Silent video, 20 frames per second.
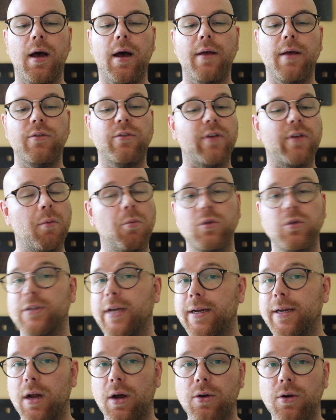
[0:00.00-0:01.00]
Some will
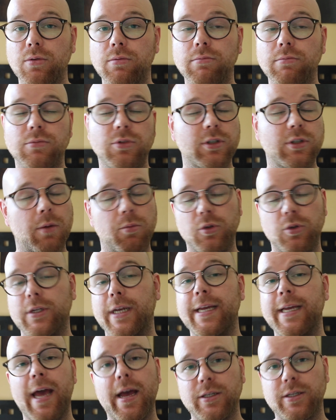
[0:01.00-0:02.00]
say no, some will say
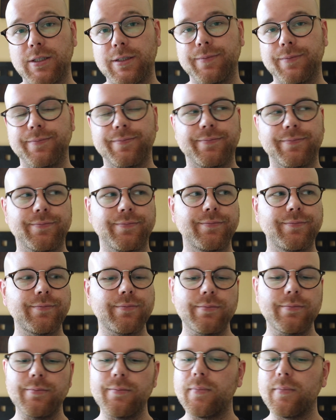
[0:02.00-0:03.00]
yes.
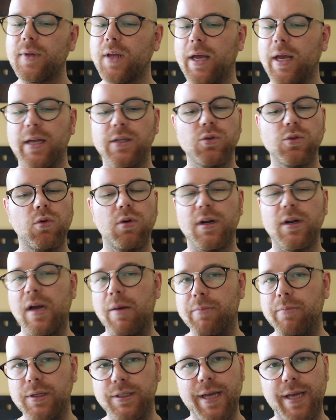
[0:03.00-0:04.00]
It's all a
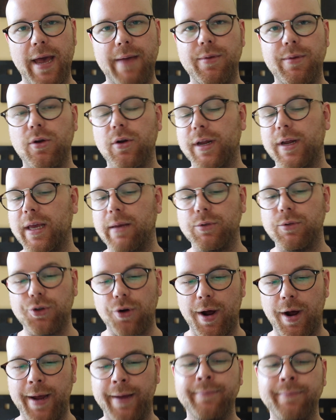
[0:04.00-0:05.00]
numbers game. You've got to keep
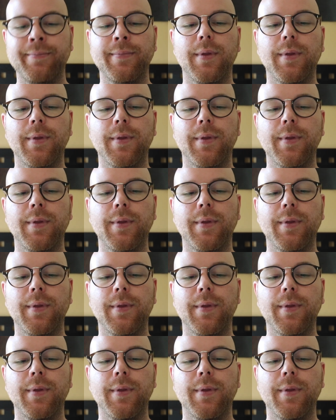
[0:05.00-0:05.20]
trying.